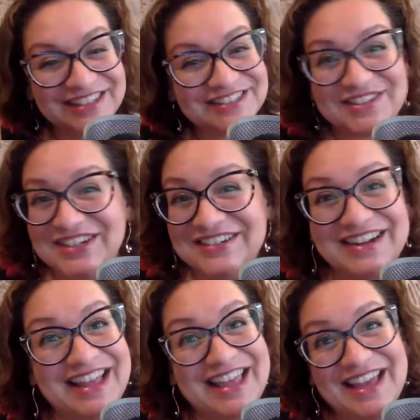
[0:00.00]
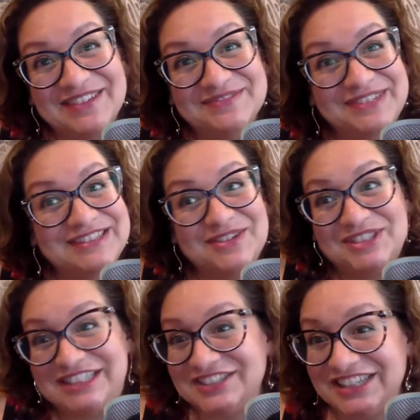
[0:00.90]
so here i am with no
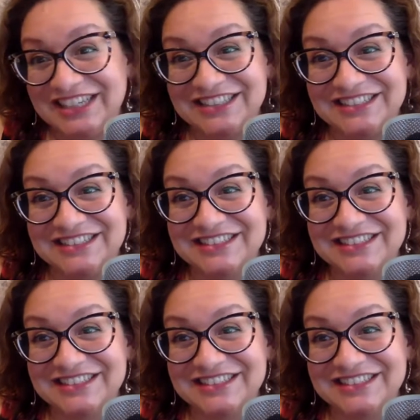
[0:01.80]
silkies